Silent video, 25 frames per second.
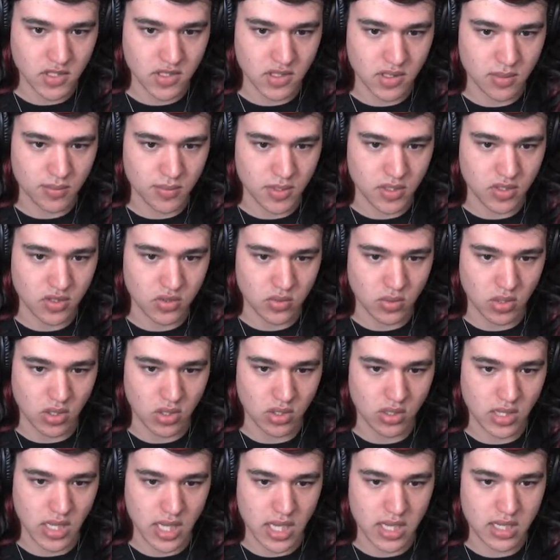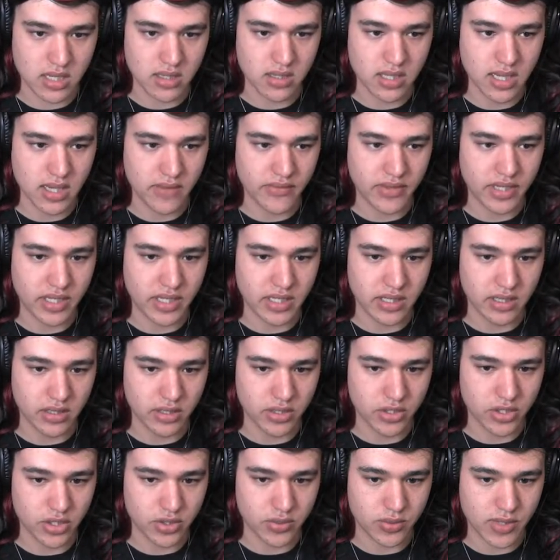Something's wrong. Yeah, you're having an
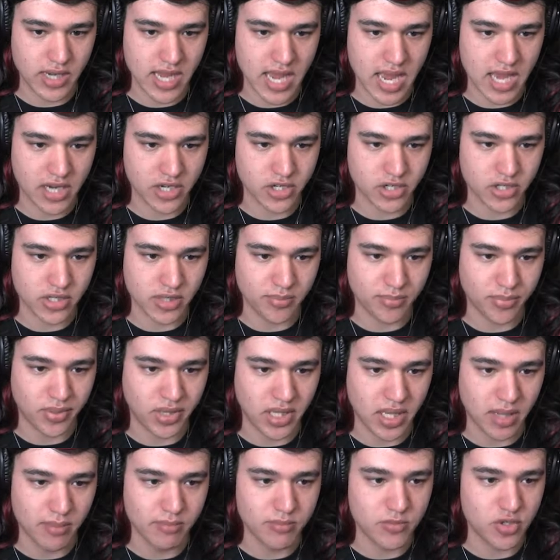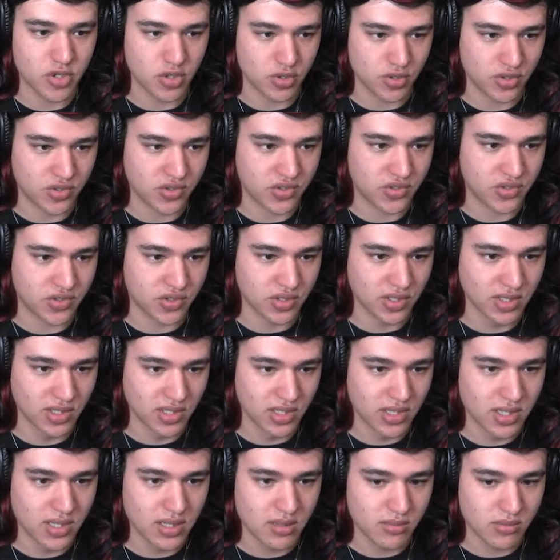allergic reaction to plum juice.
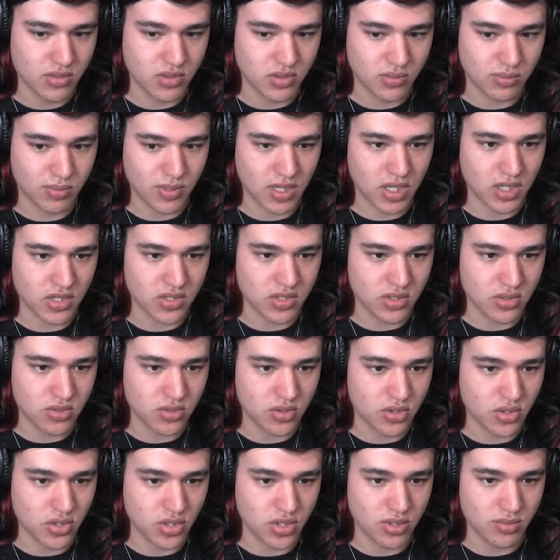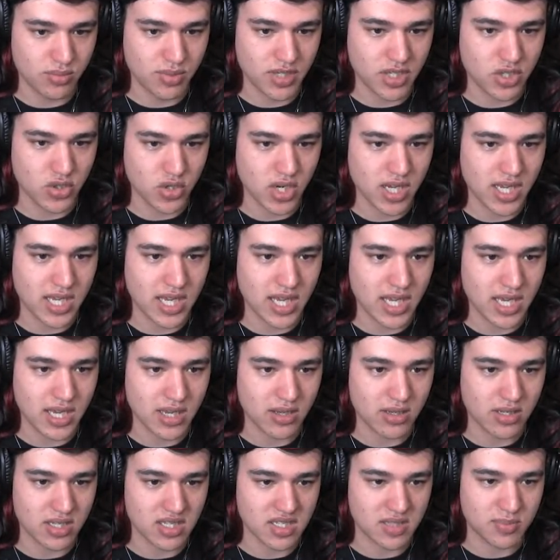It's because you shouldn't be drinking
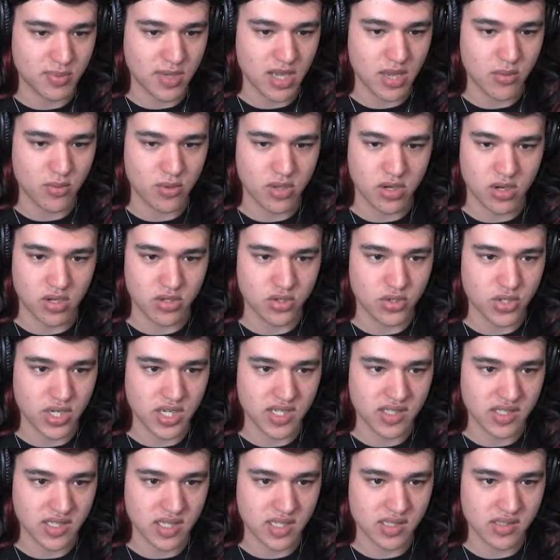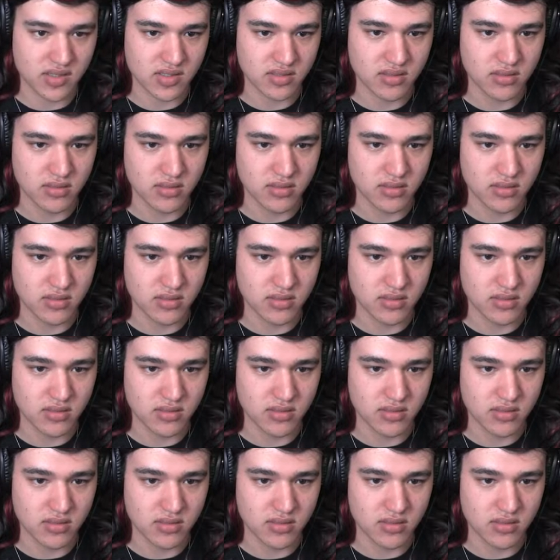it, despite what Andre says.